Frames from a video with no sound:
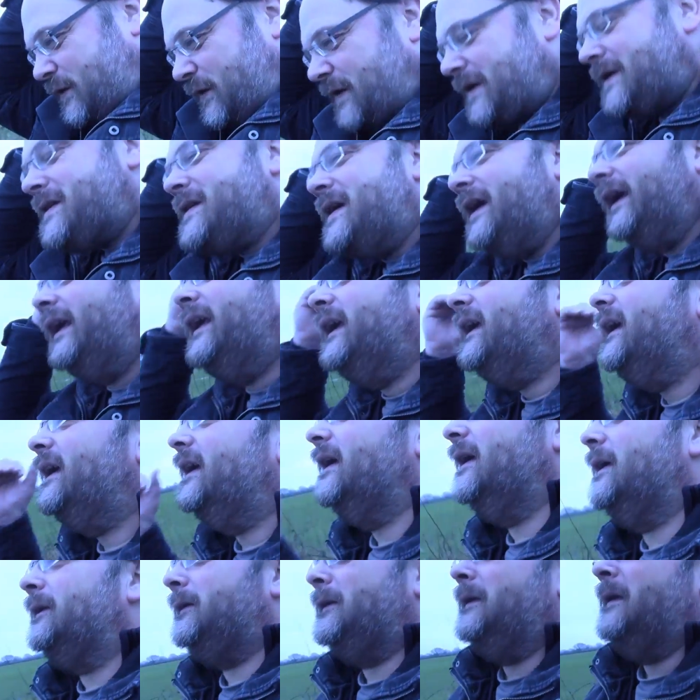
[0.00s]
with this.
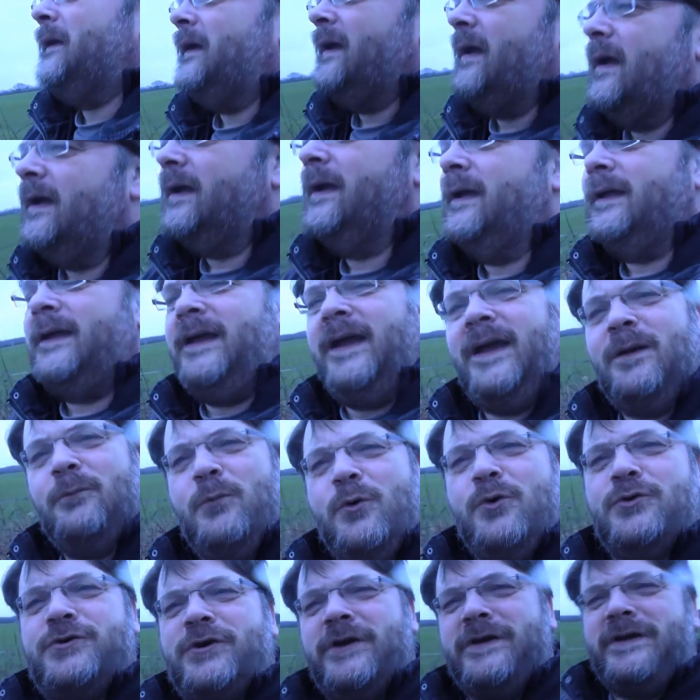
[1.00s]
You get
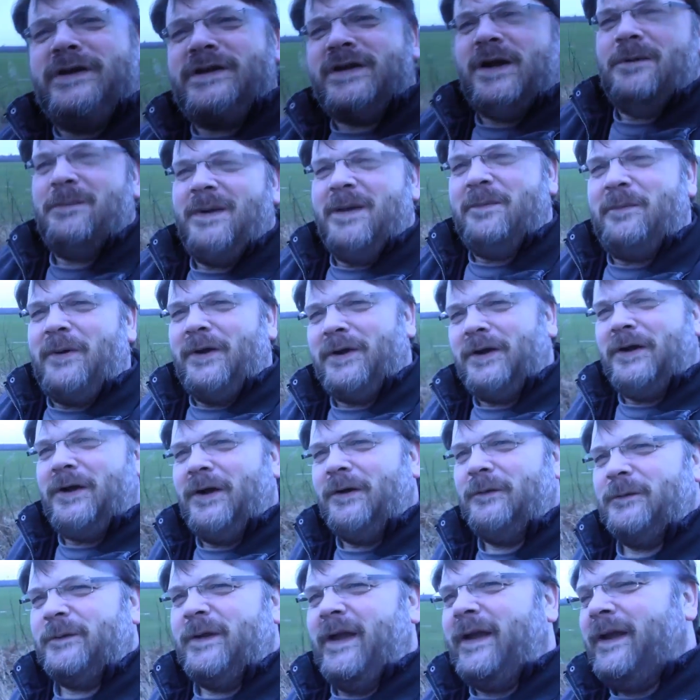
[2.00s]
water on your top lip on a
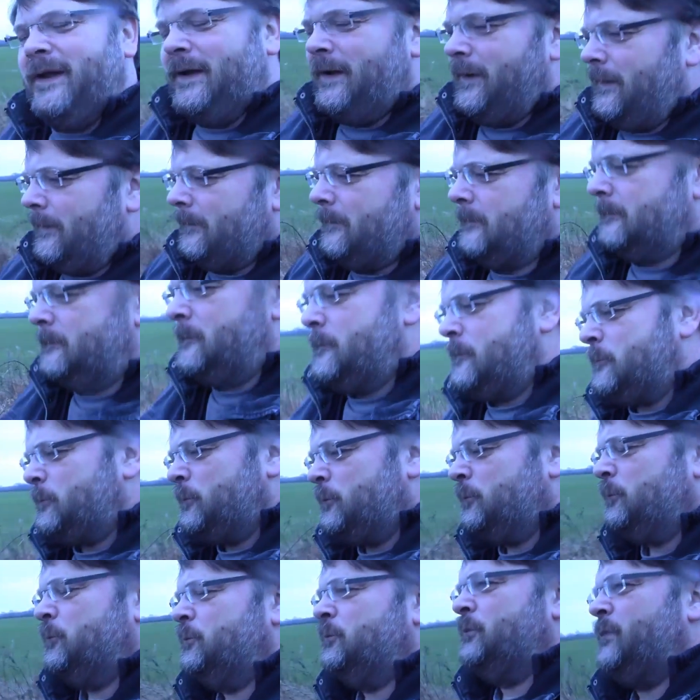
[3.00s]
cold day,
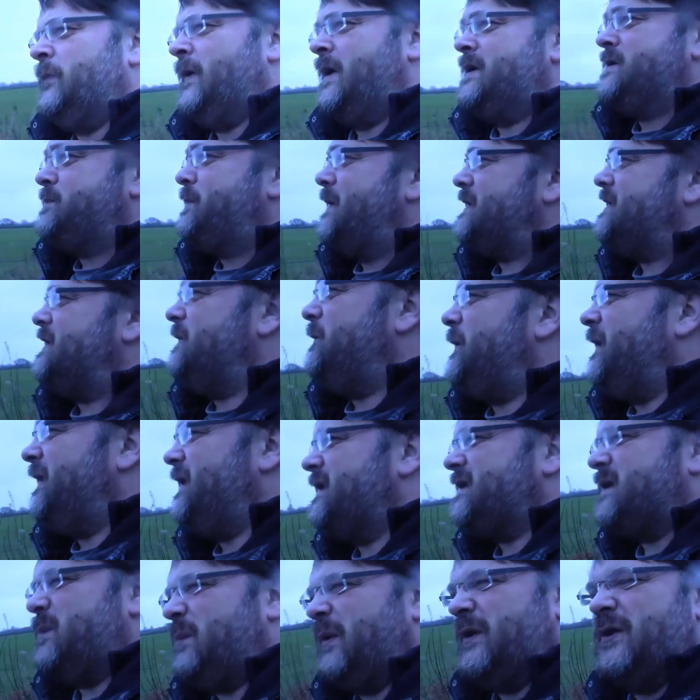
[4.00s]
especially when
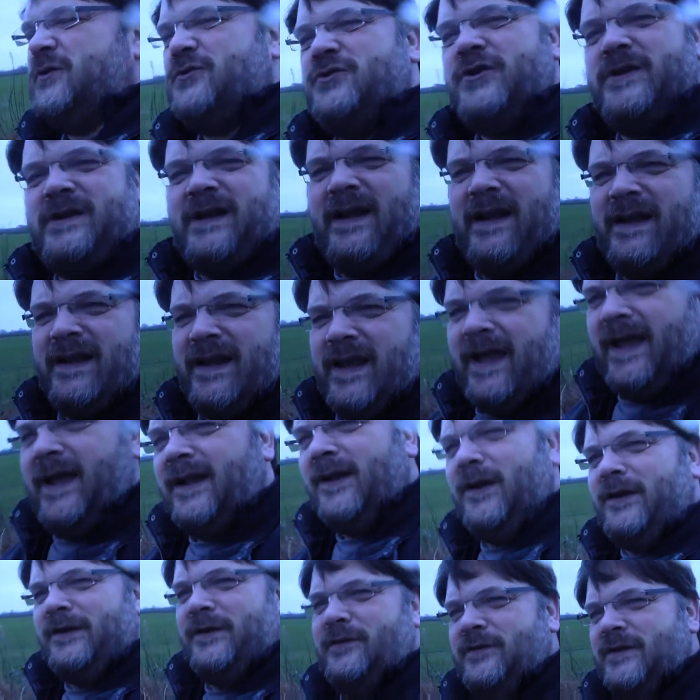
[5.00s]
there's a bit of drizzle in the air
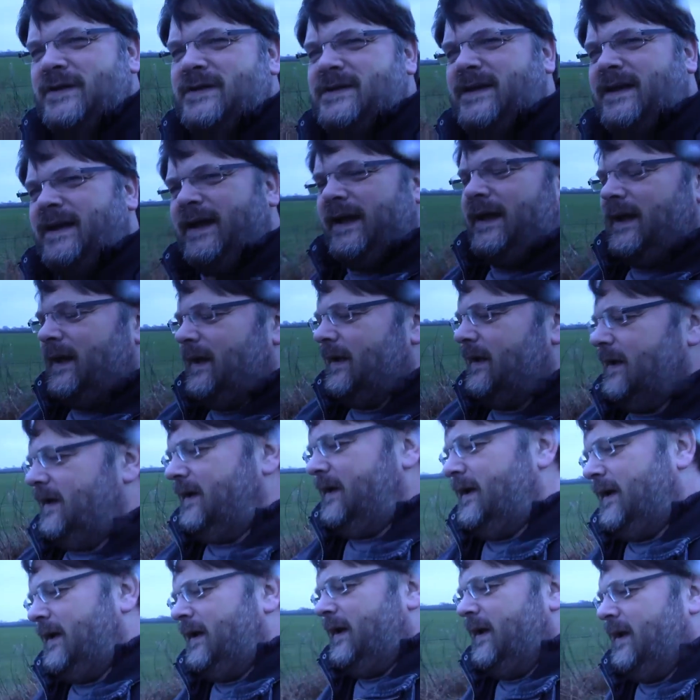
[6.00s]
like there is today,
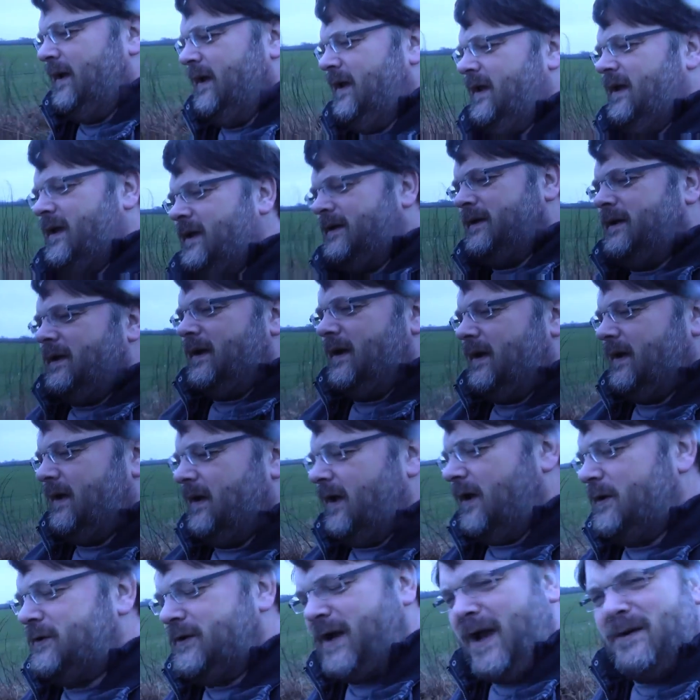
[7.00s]
and
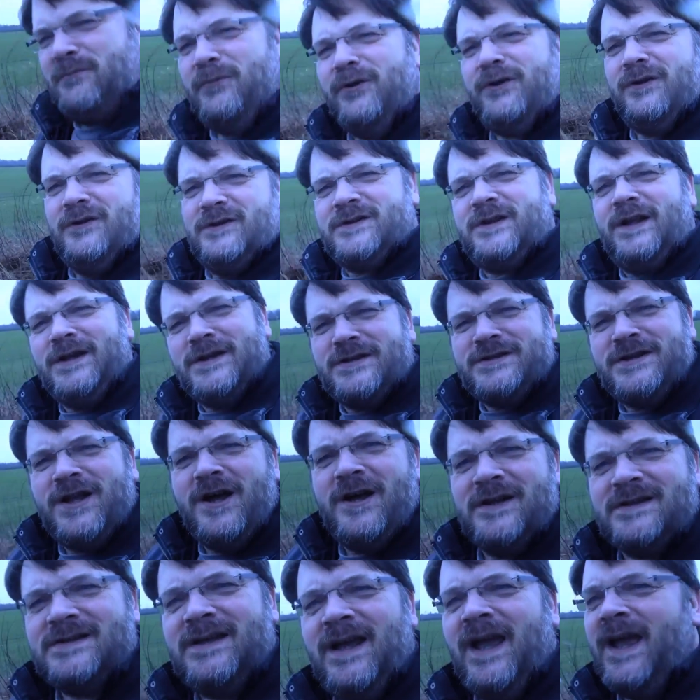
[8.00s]
on camera it looks like
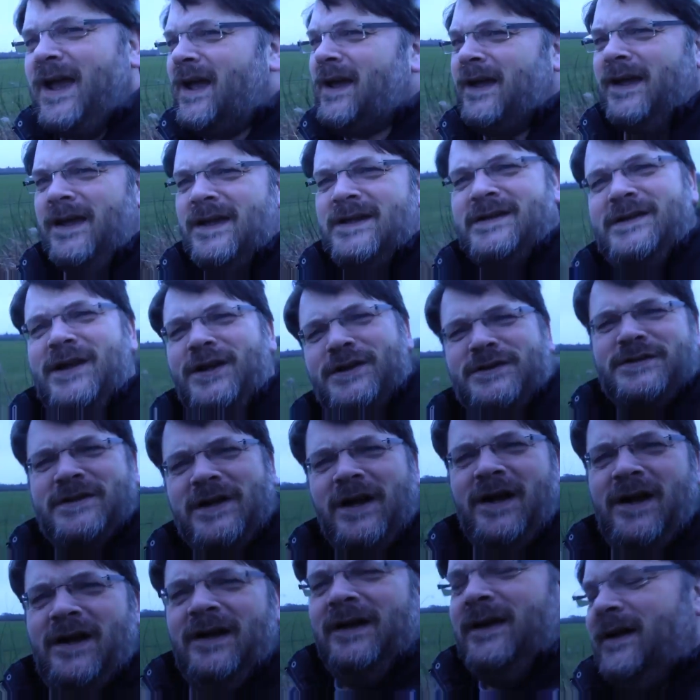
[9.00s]
snot. It's not
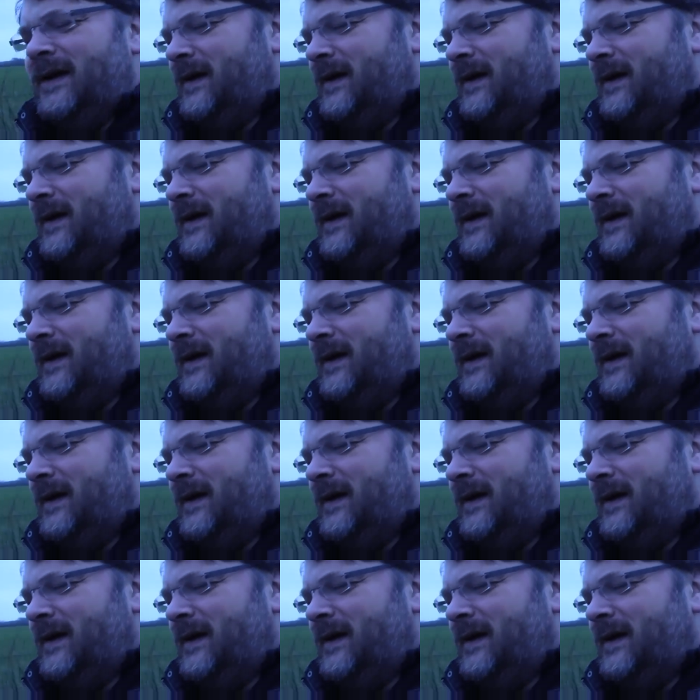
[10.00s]
snot.